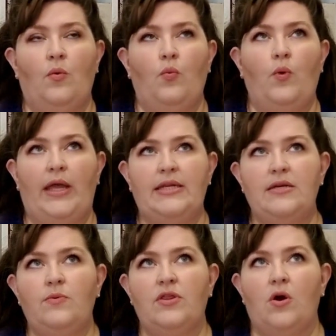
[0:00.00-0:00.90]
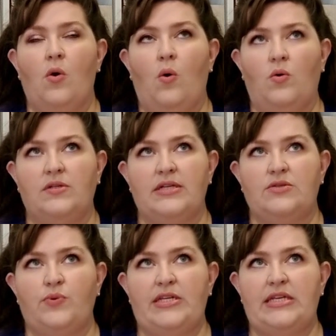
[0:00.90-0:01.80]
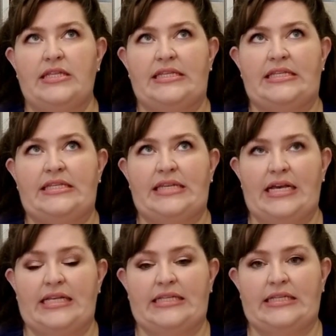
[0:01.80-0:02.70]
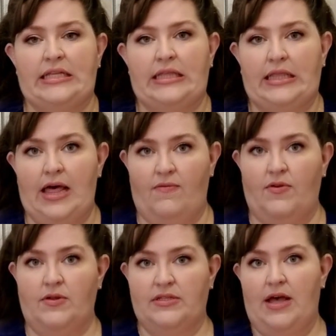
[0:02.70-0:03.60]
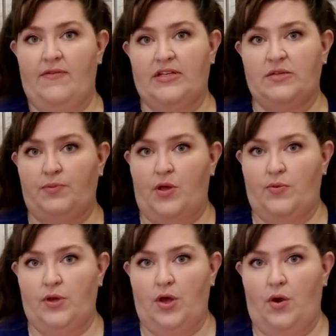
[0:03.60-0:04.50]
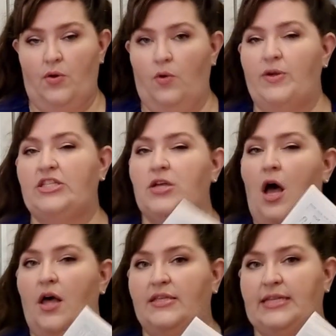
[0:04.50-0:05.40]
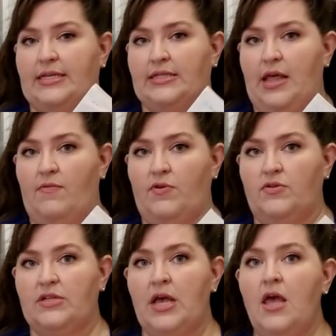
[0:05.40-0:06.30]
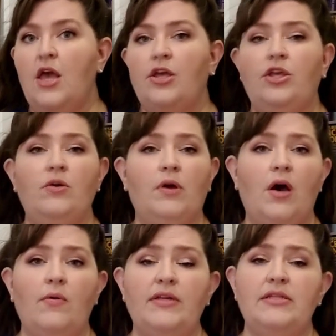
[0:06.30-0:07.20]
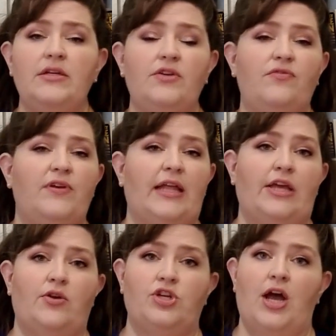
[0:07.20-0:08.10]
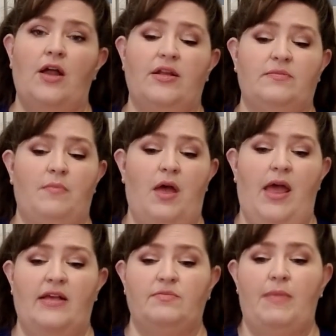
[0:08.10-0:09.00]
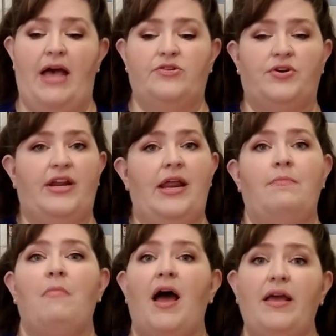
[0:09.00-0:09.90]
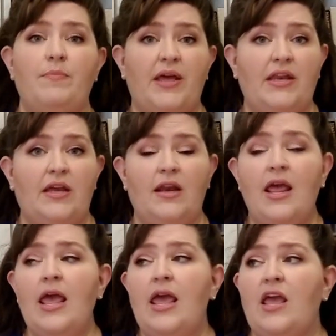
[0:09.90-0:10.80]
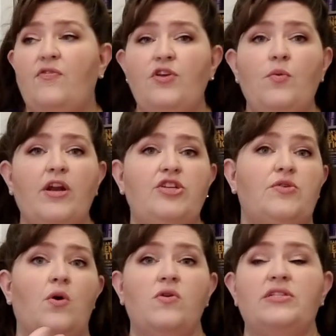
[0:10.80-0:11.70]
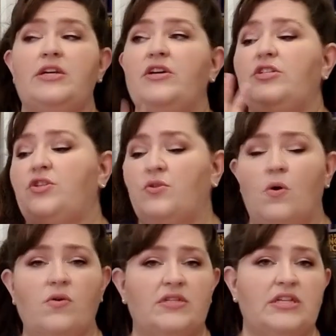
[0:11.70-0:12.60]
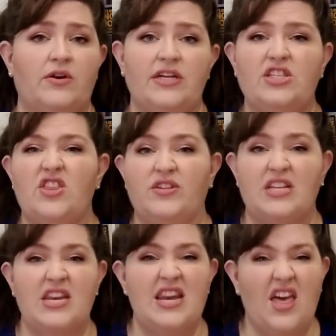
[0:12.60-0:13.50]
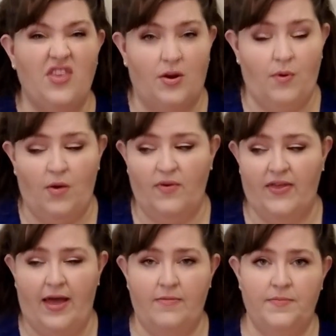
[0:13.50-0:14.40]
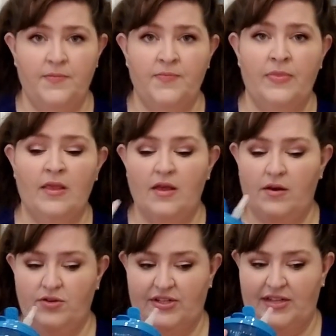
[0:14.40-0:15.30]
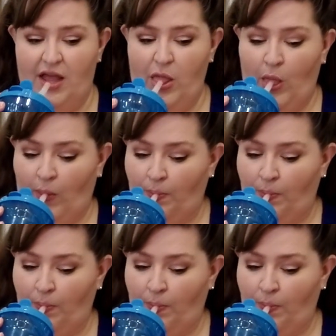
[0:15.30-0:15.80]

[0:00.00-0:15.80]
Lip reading: we did with our oldest, we did 6 levels of Explode the Code, or we saw 6 levels. You go until you feel like your child has mastered it, in my opinion. If you want to do the whole series, do the whole series. There's nothing wrong with that. Just a second.